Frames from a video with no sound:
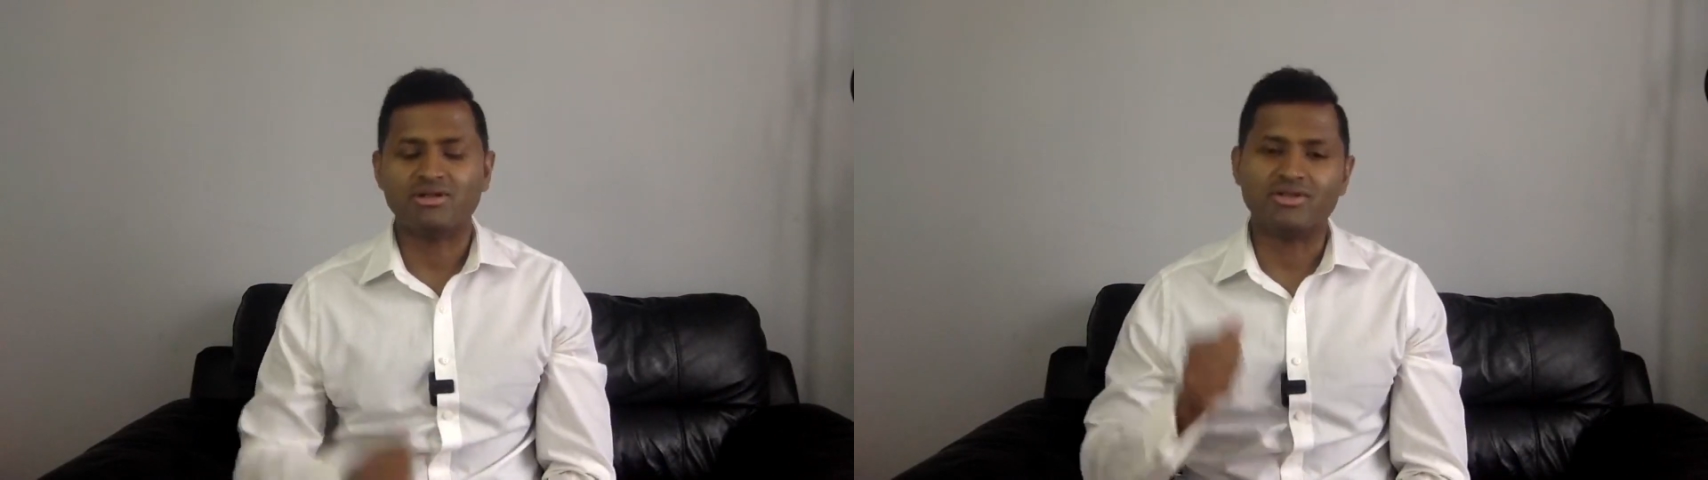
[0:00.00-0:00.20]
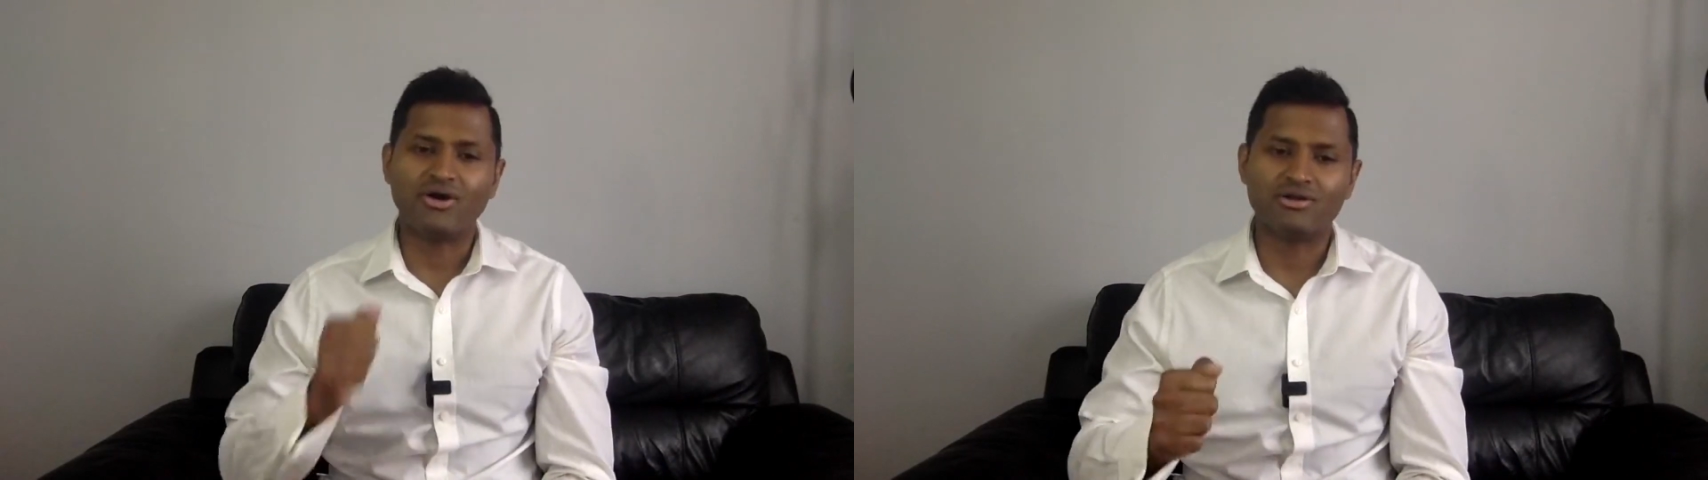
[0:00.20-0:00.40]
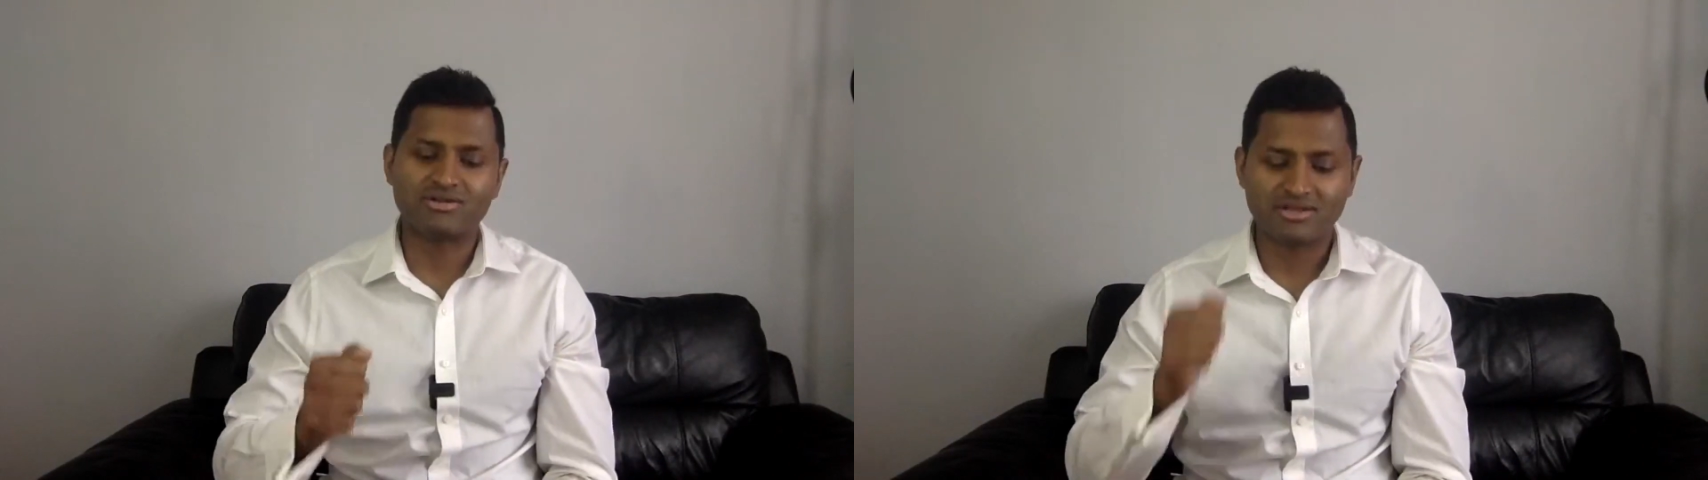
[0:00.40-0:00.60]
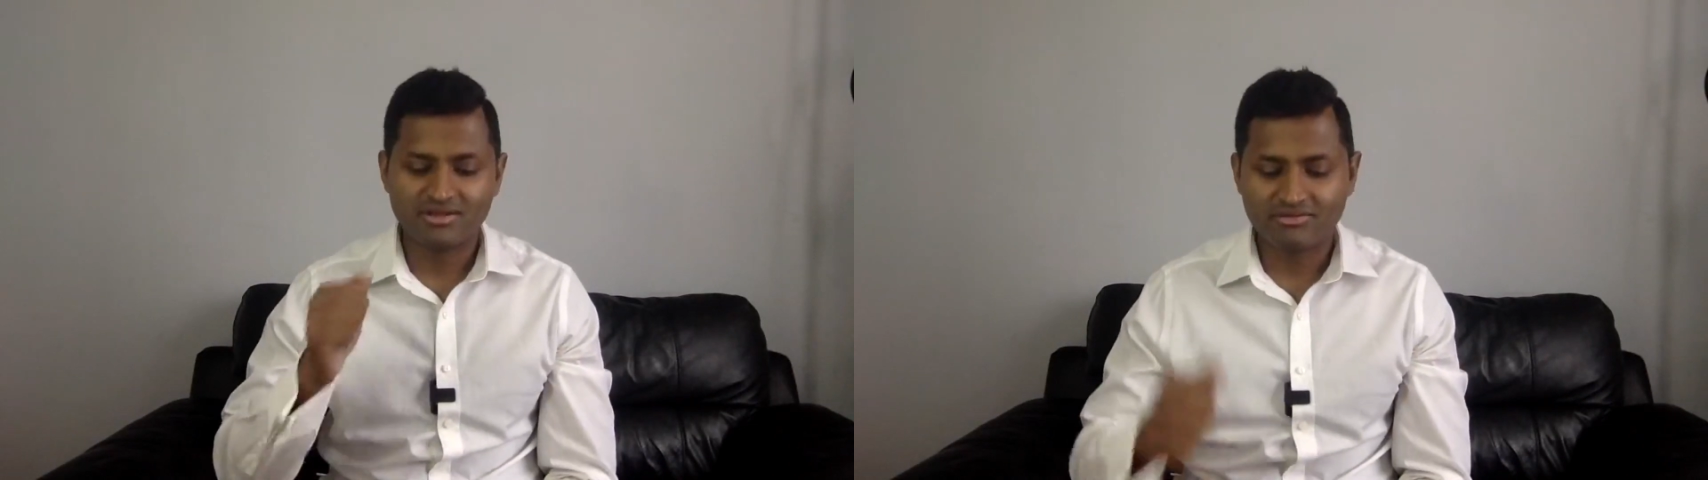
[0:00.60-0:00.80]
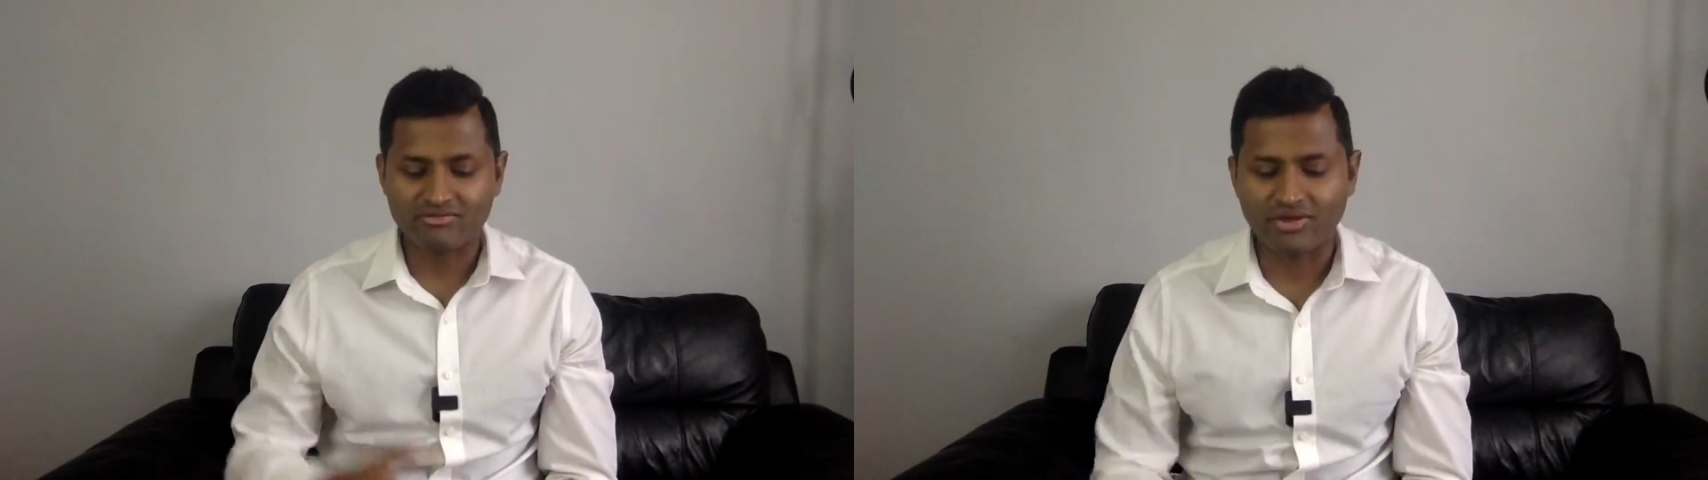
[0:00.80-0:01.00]
not
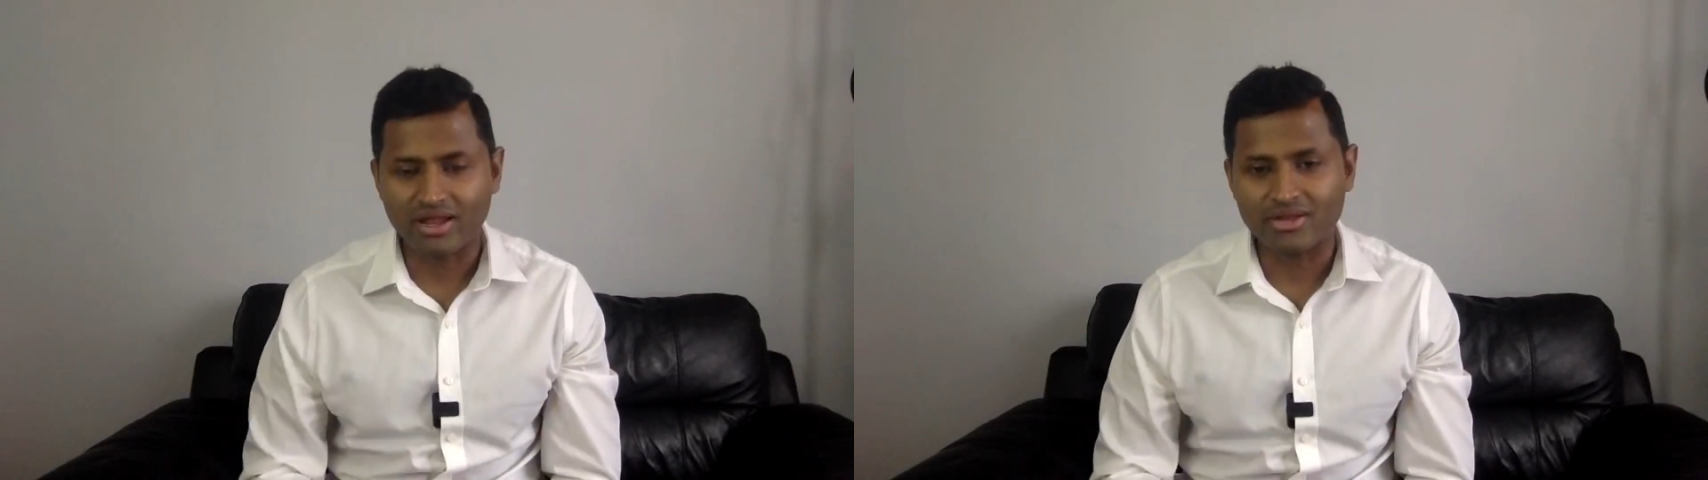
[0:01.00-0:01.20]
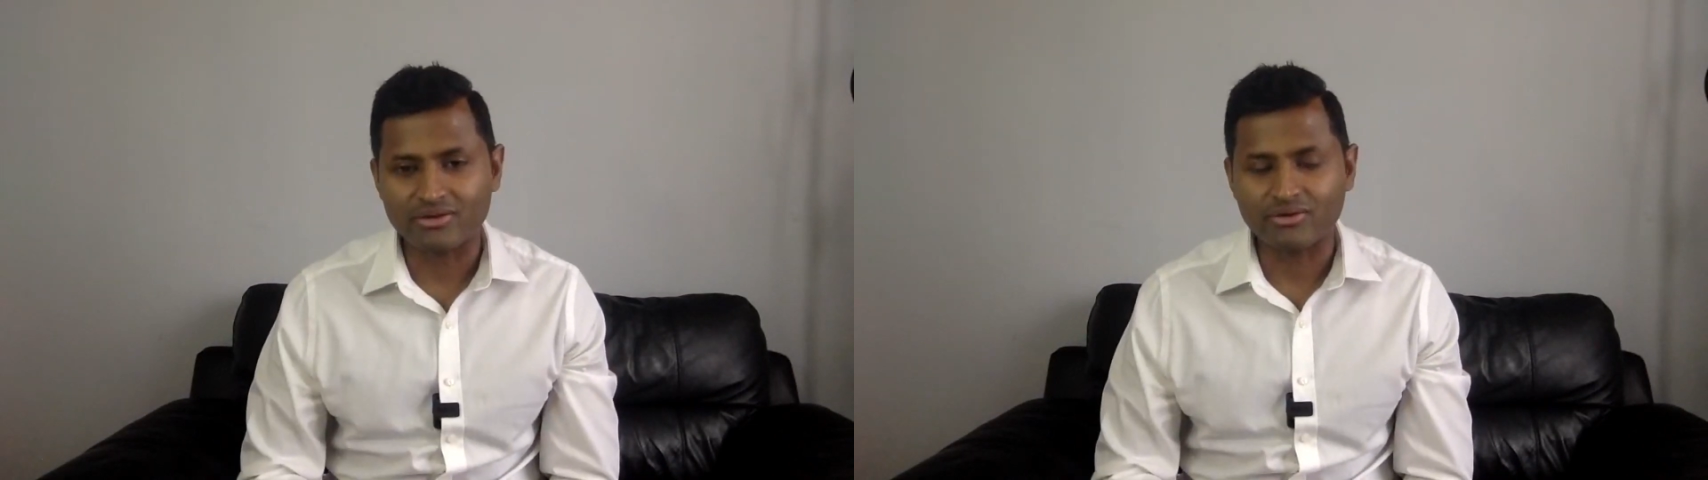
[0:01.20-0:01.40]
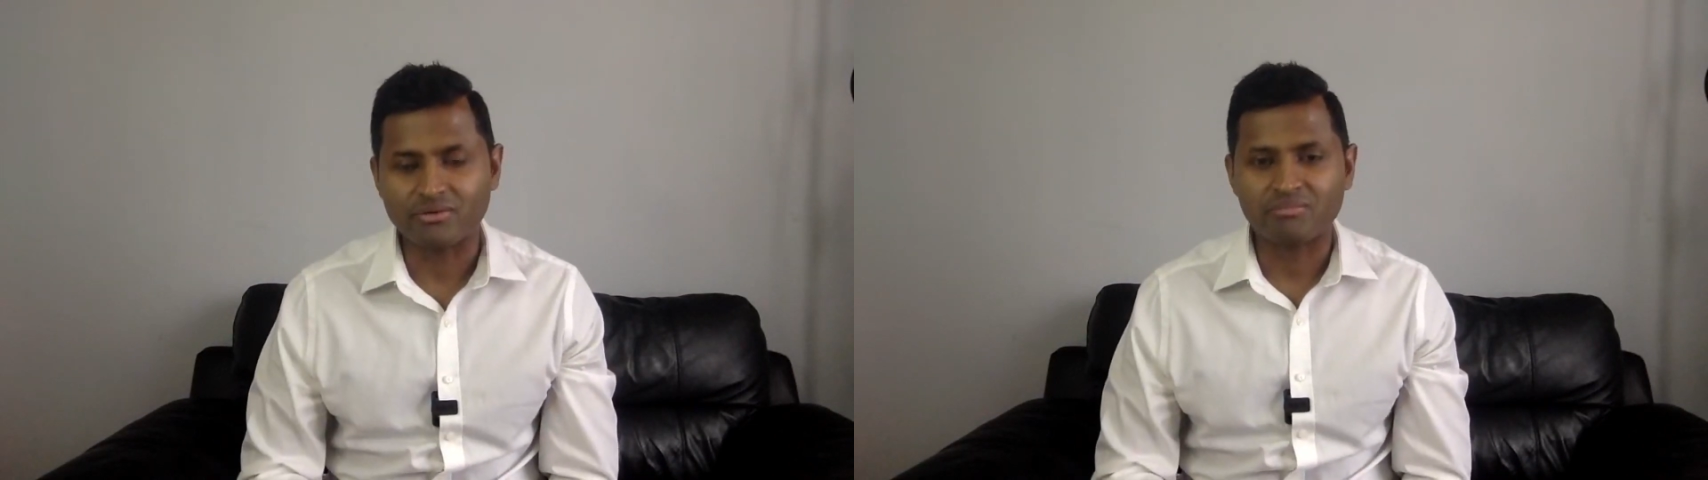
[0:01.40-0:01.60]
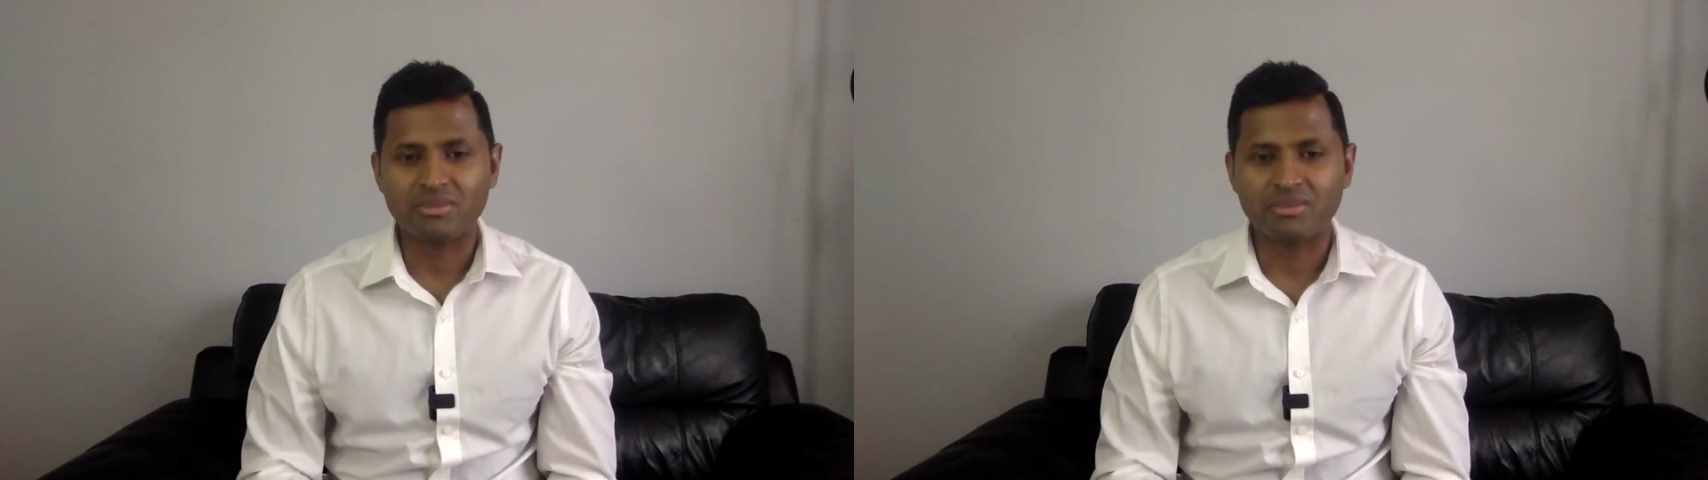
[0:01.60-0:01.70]
fail you.